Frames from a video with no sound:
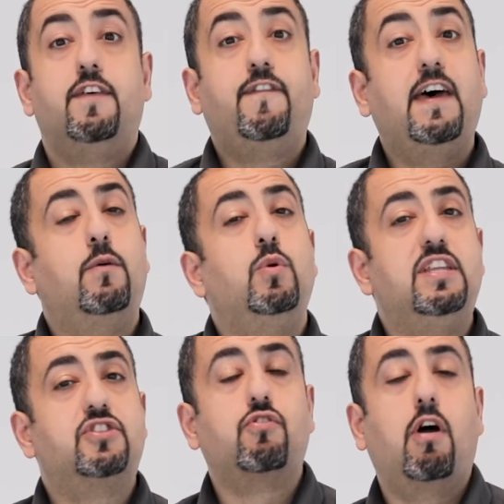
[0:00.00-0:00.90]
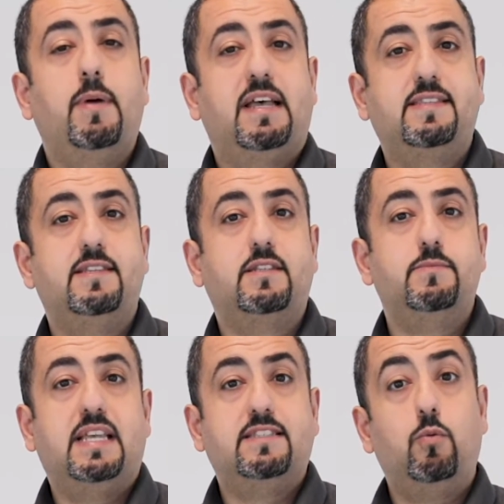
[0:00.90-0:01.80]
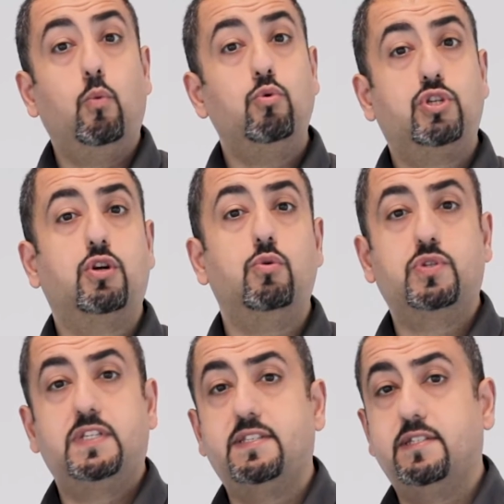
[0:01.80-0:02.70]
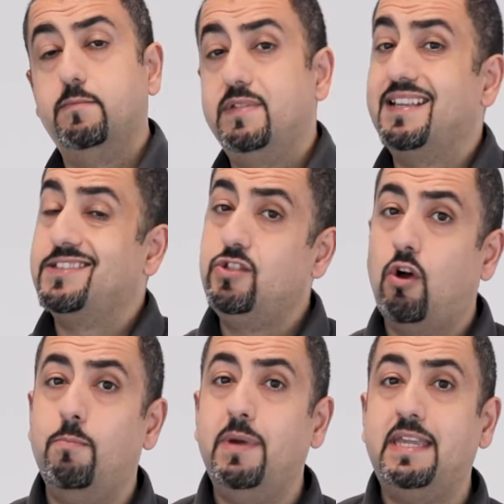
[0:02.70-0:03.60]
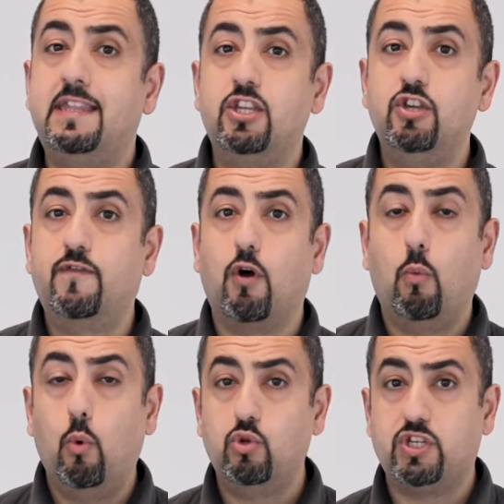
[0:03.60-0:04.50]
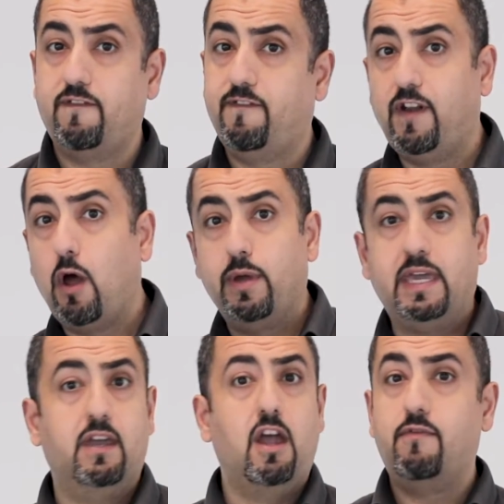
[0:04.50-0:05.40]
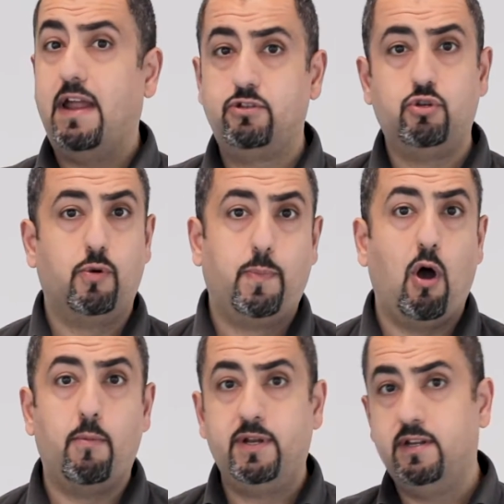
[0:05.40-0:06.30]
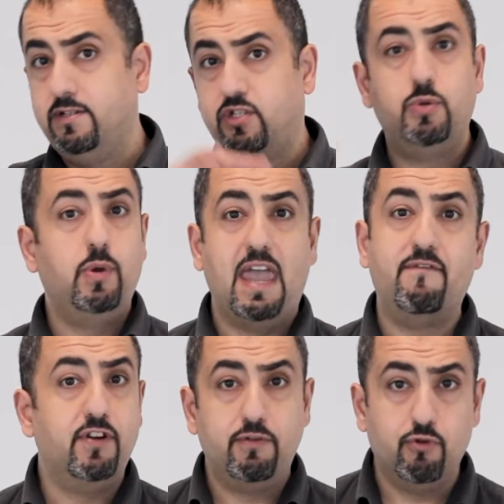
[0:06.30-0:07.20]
The fact that we describe our systems as a water-cooled system does not mean that you've got water flowing around your apartment and to every